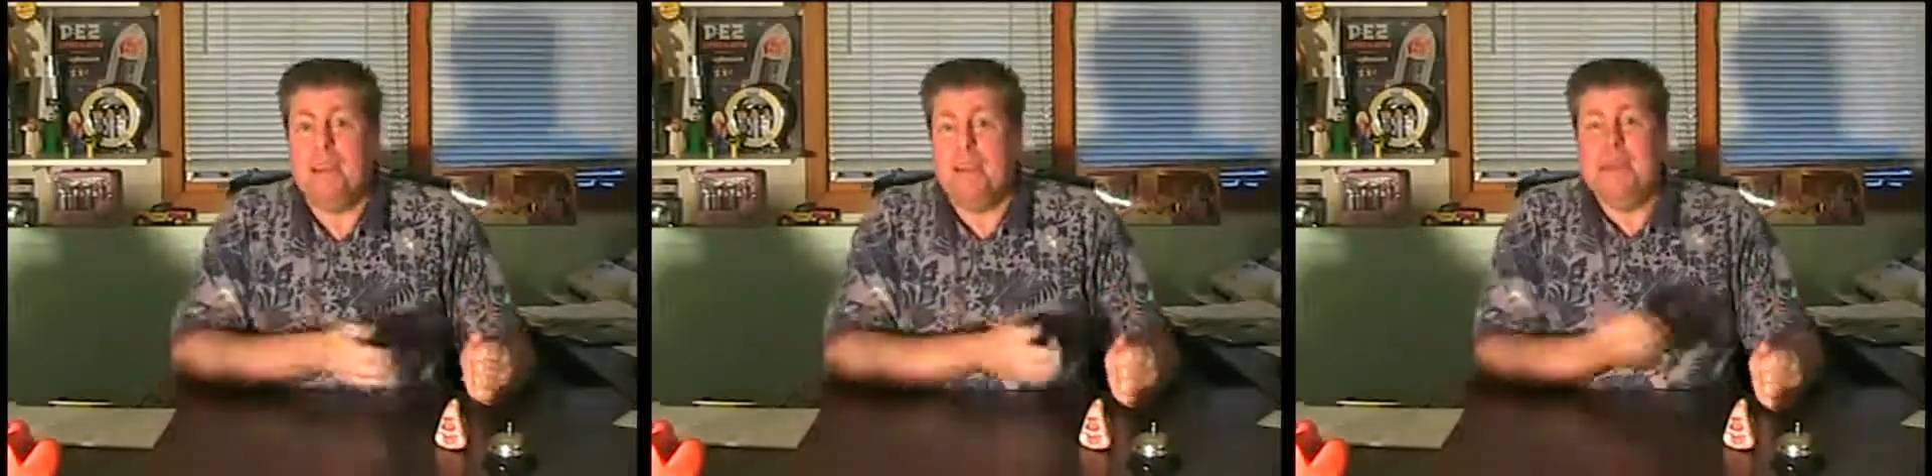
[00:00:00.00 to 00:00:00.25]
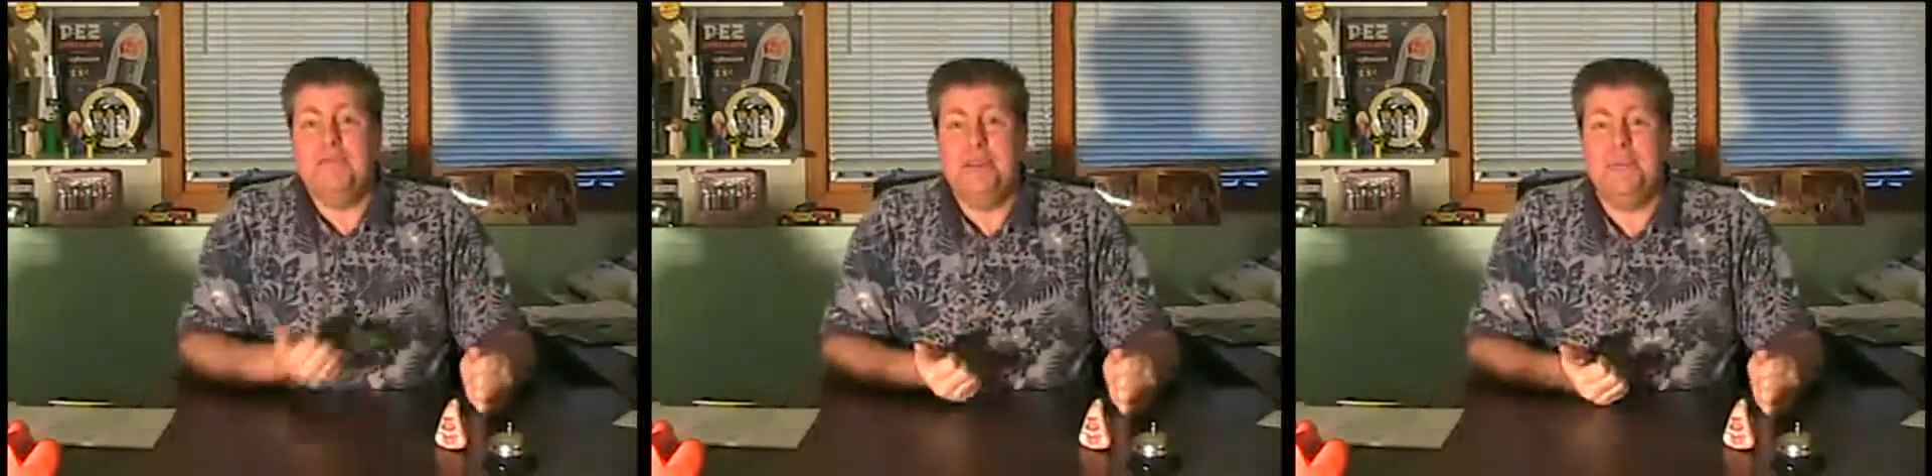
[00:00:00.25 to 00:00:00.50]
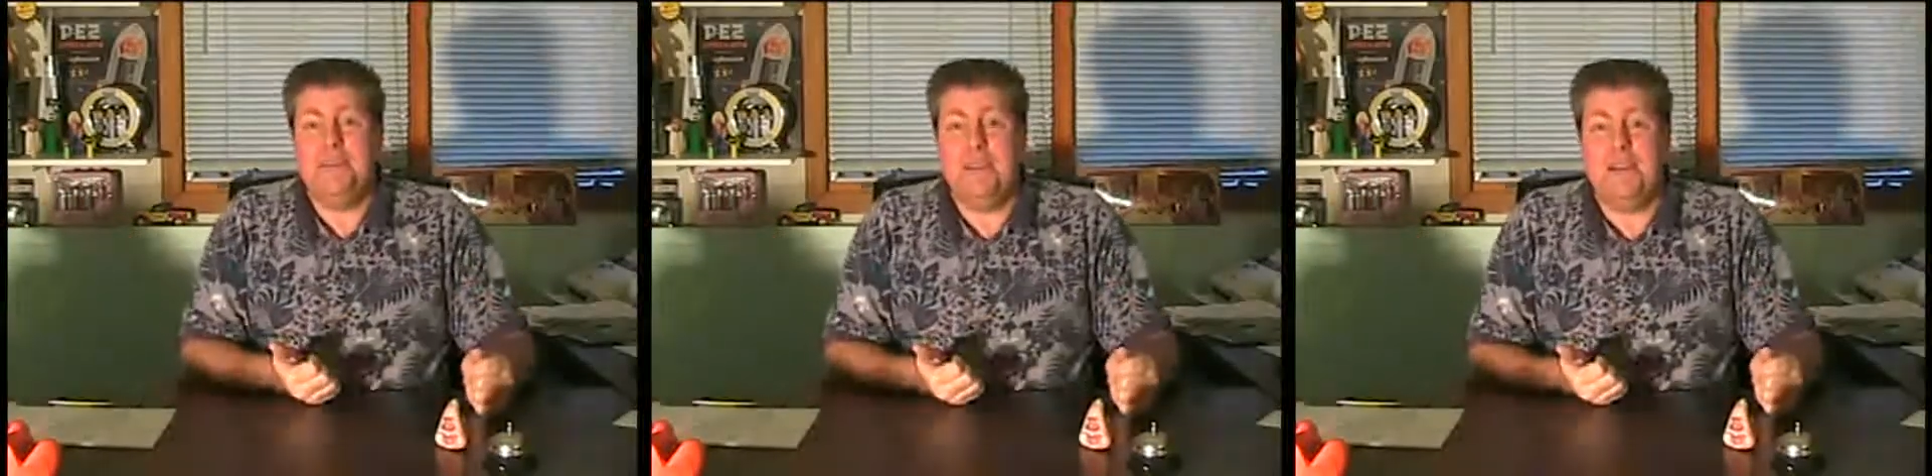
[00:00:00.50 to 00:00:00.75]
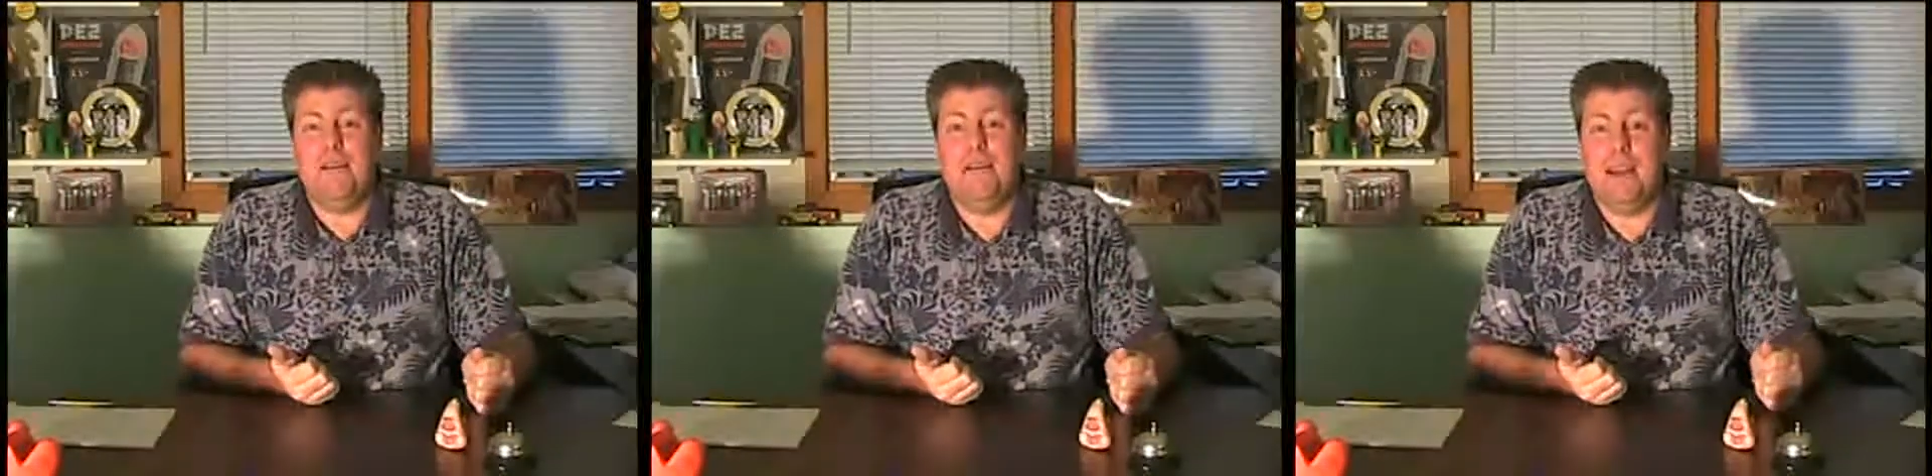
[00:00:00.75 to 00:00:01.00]
gives him
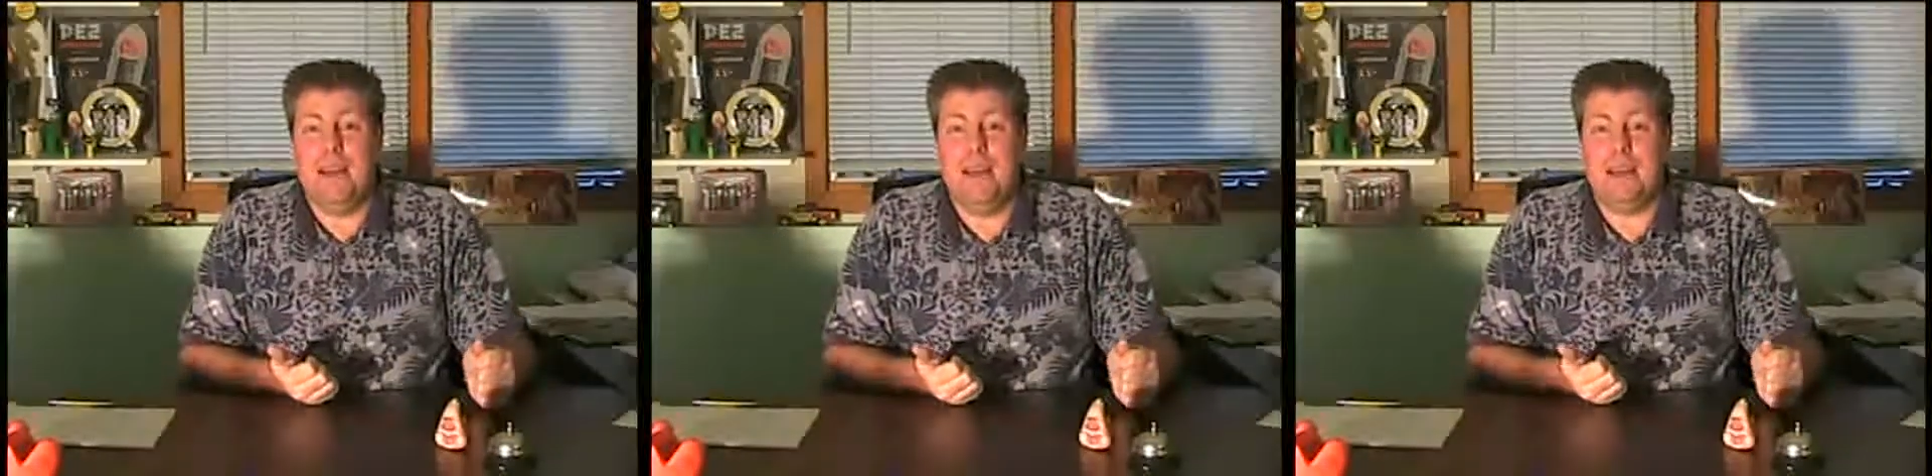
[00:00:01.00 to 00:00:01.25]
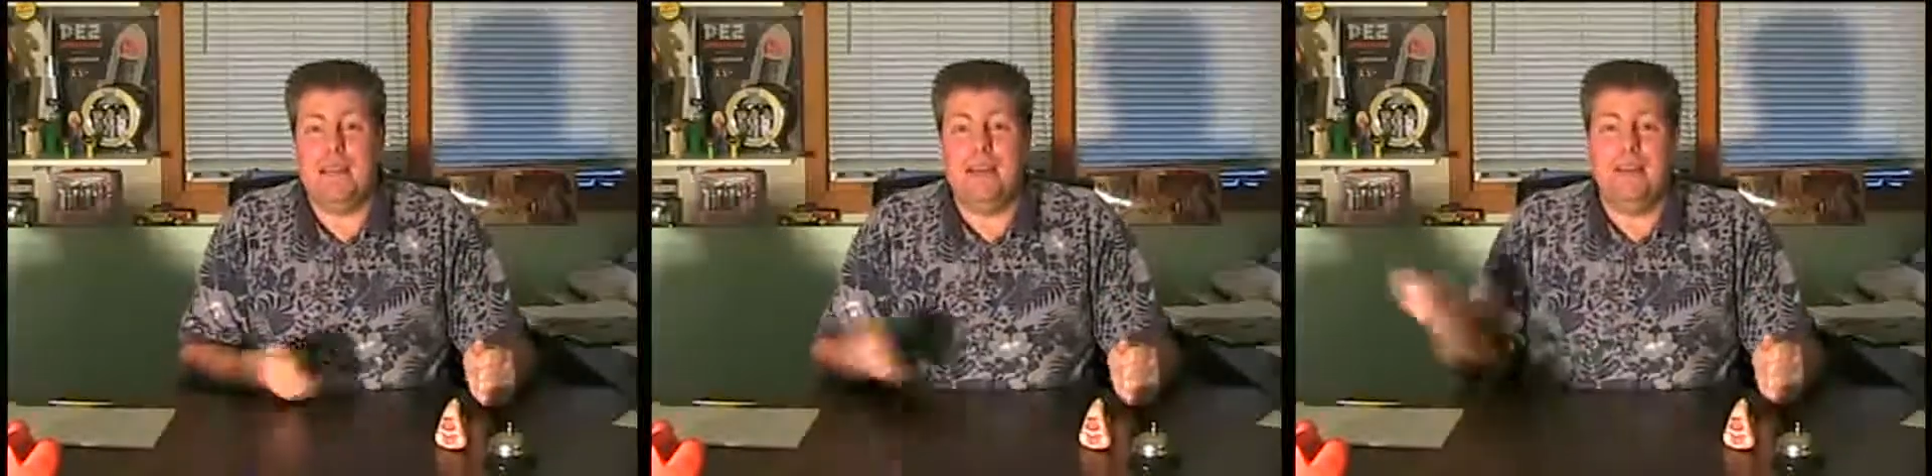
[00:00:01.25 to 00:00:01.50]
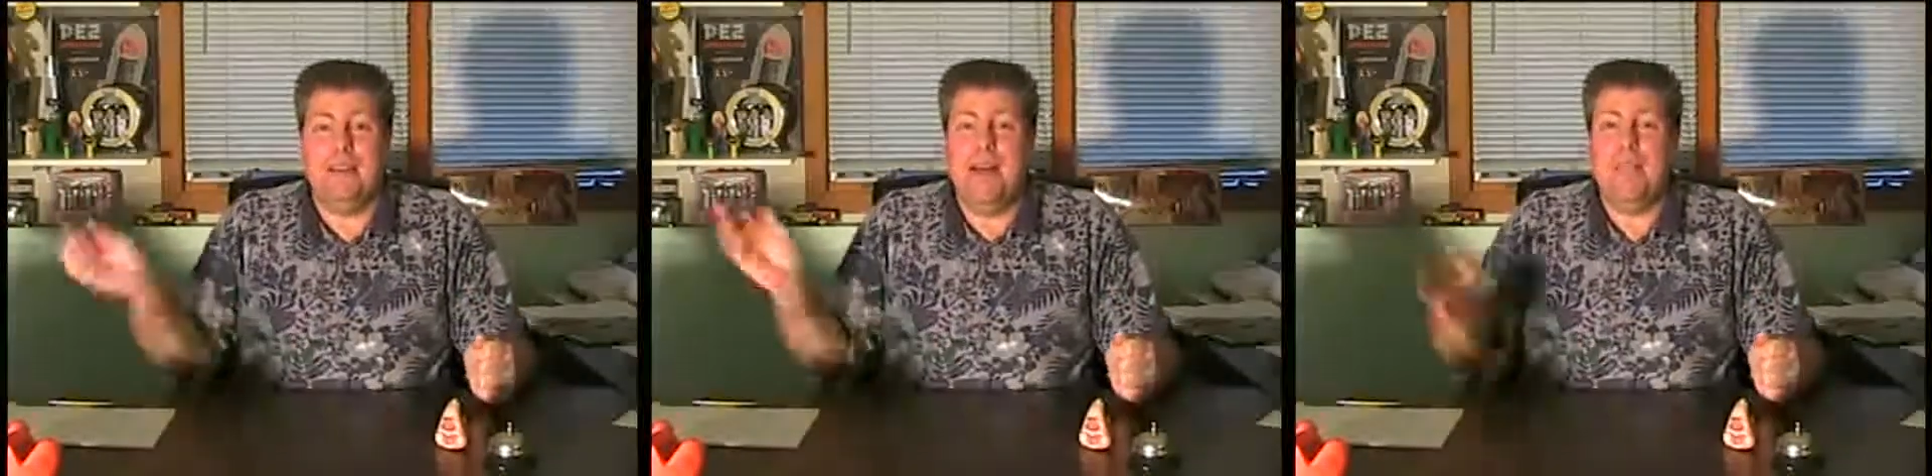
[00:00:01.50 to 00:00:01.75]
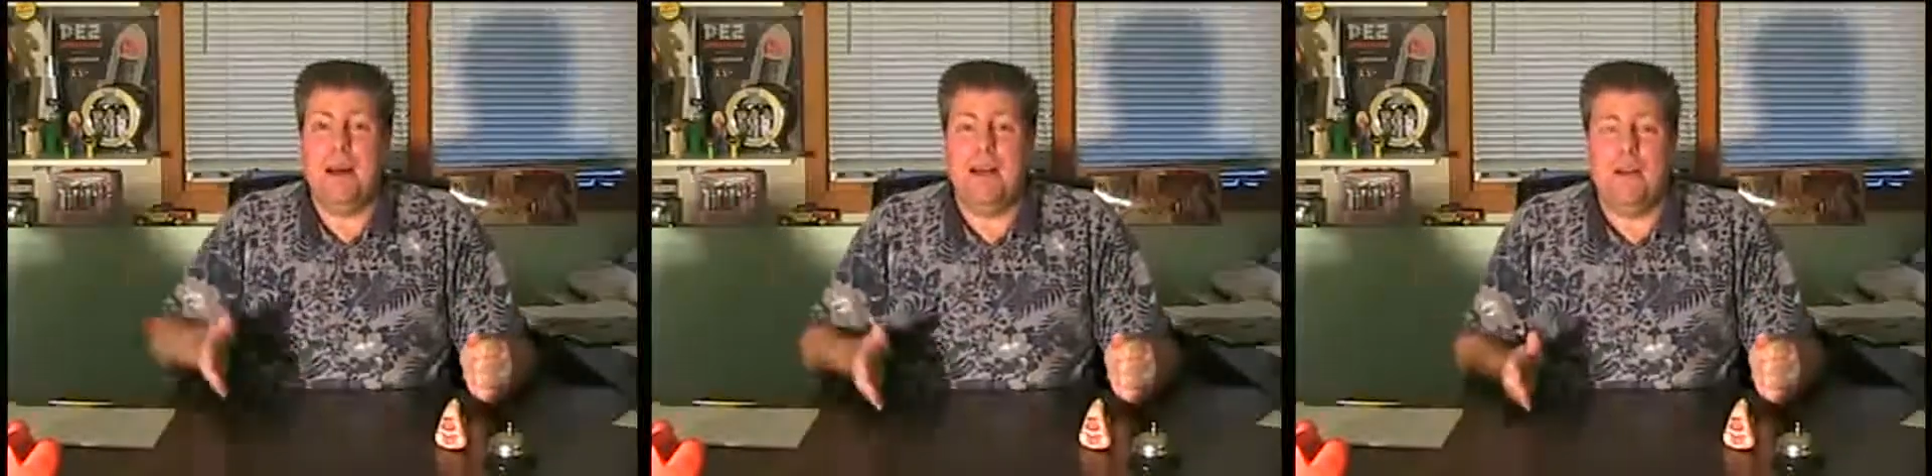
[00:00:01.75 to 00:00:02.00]
seller financing,
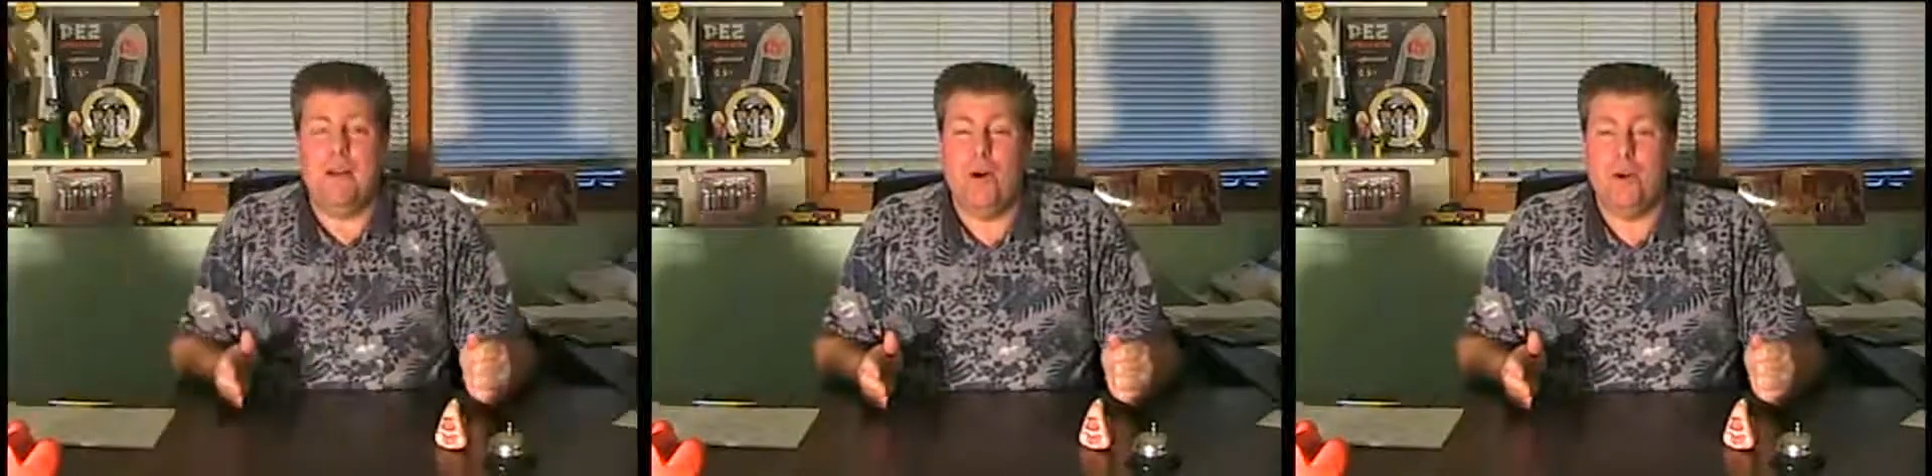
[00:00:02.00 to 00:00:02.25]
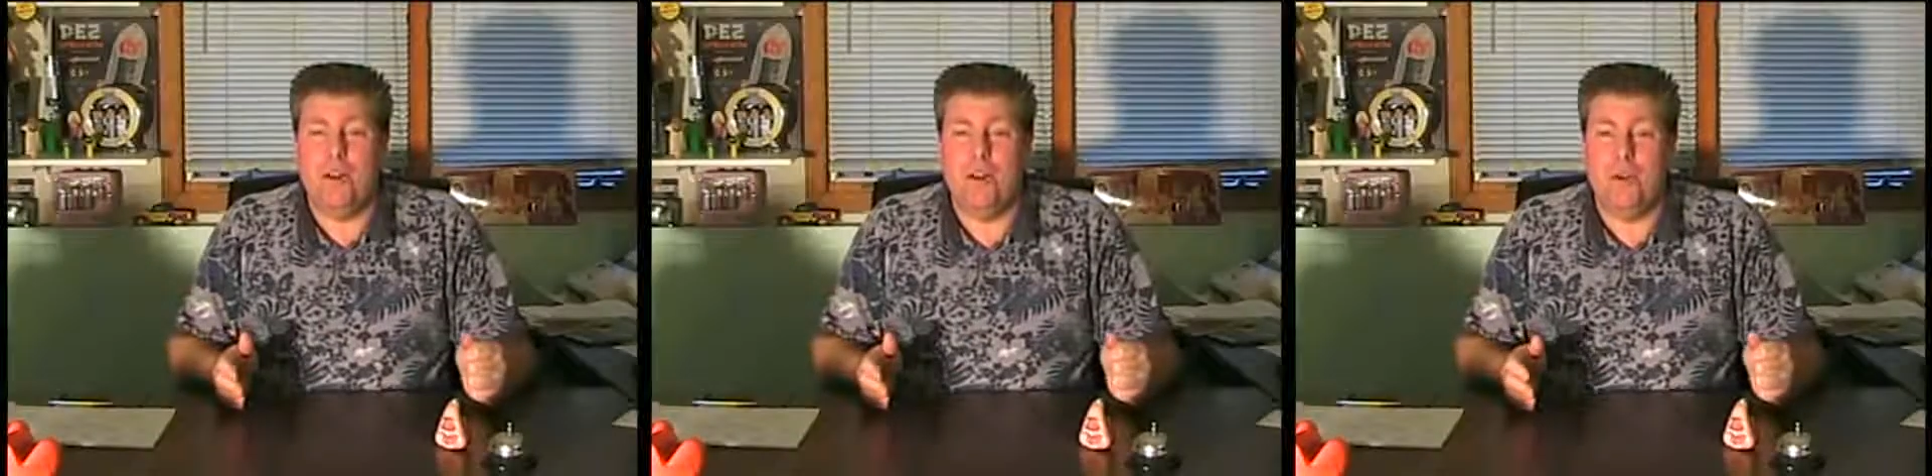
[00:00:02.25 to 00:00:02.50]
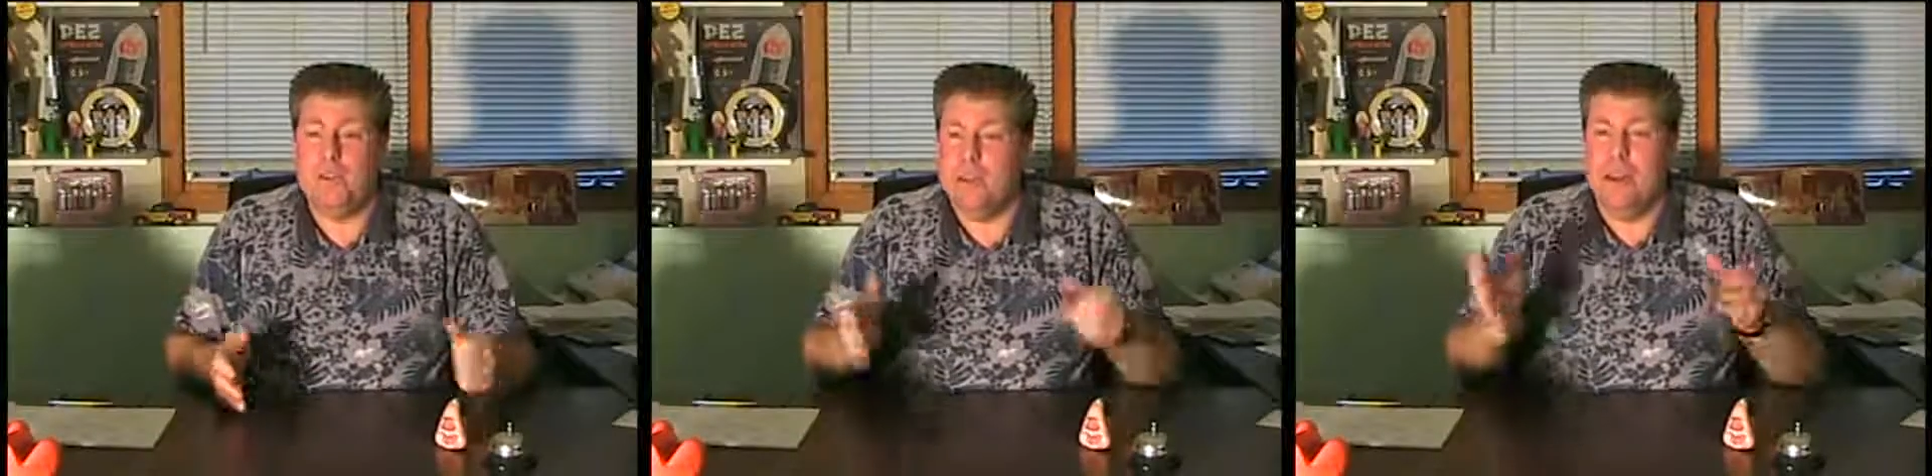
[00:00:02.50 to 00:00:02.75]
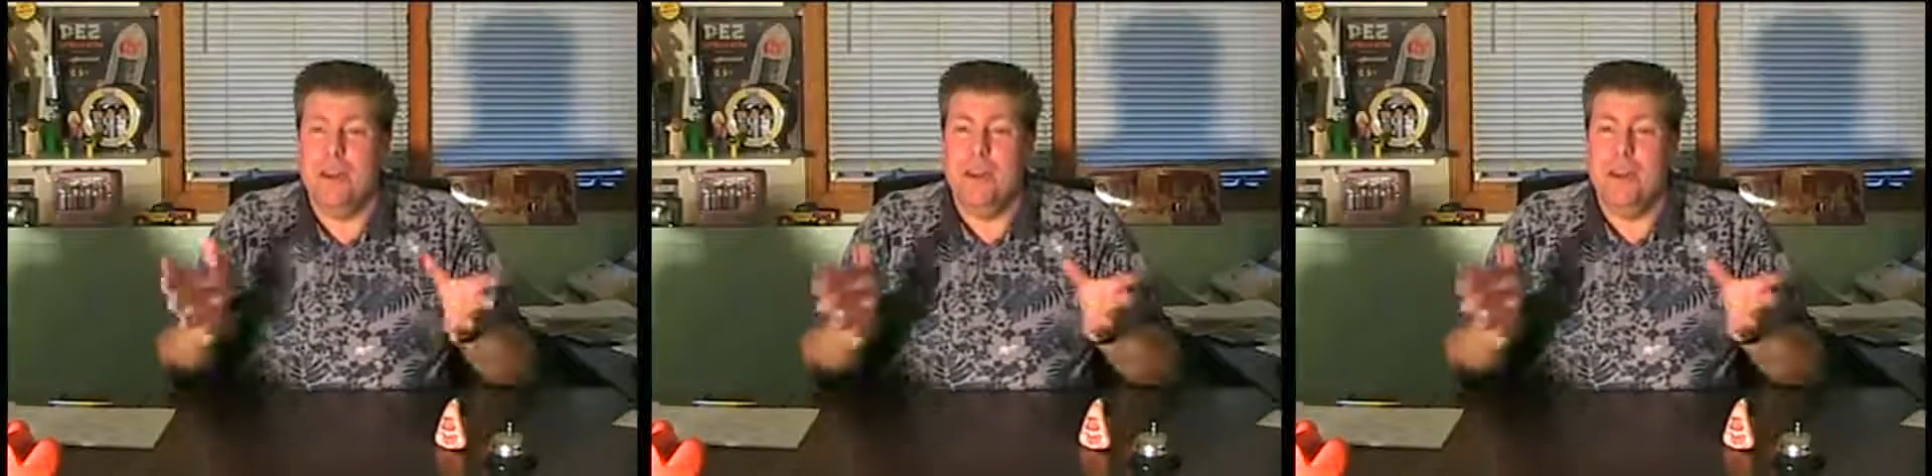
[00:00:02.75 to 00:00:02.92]
they buy the note at closing,